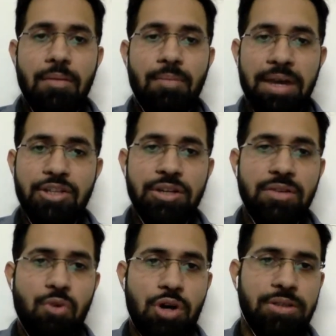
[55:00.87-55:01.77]
my
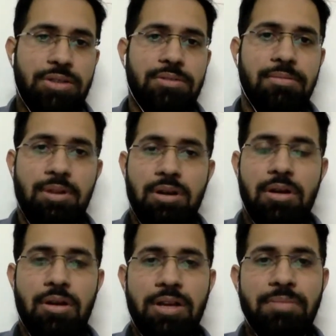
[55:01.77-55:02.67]
journey was,
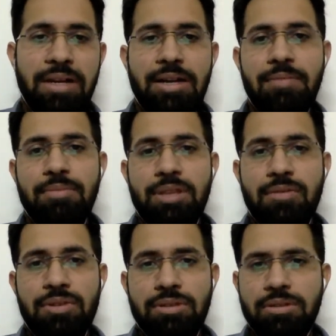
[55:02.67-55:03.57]
in my time, there
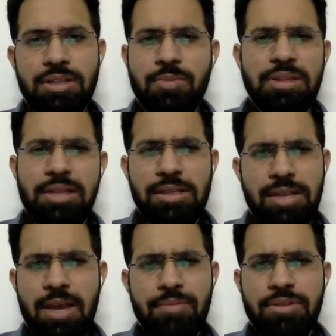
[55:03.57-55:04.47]
was 6 monthly
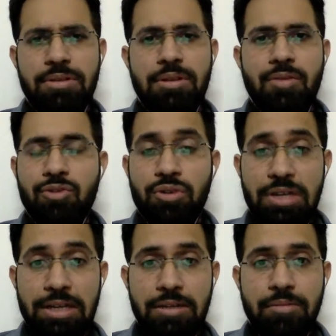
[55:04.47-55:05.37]
exams. There was no
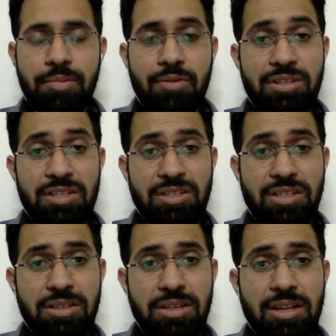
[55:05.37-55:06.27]
NEET. There was this
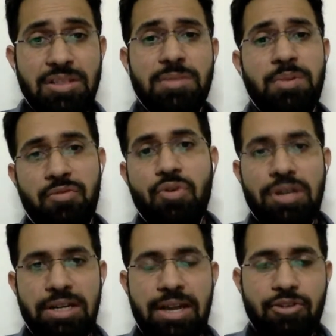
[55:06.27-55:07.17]
just the year just before
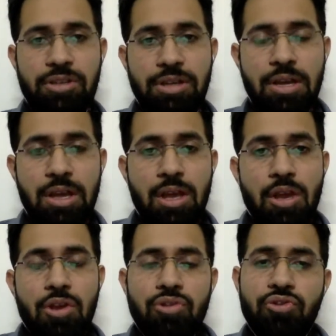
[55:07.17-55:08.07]
NEET, actually.
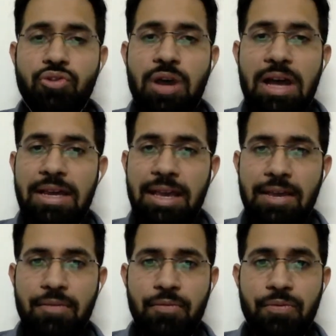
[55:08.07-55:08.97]
So
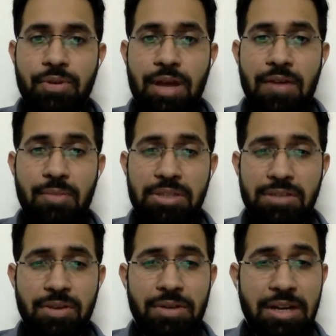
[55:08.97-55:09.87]
I must
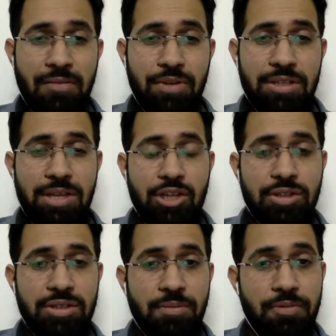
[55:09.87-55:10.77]
have given in every
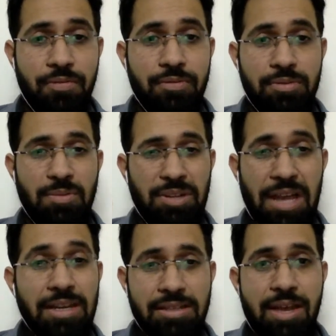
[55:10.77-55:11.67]
session some
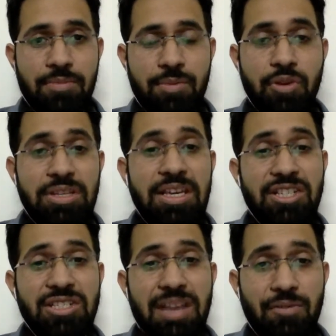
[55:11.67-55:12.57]
10 exams, because
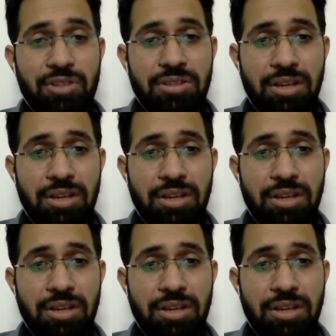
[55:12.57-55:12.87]
each exam was